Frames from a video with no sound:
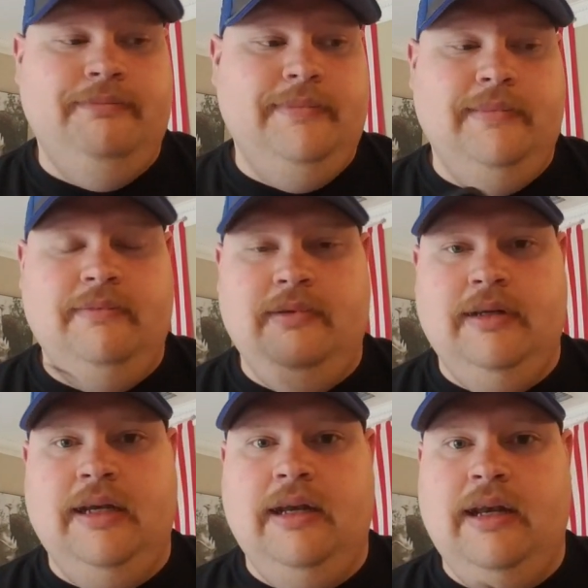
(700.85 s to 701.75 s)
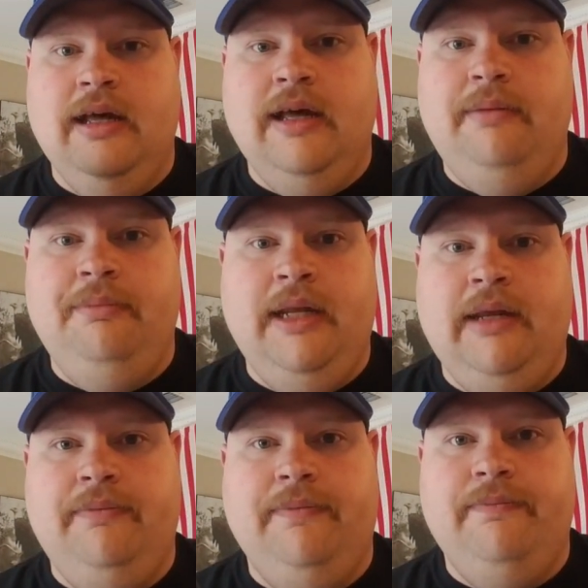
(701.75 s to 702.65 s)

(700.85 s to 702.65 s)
Not many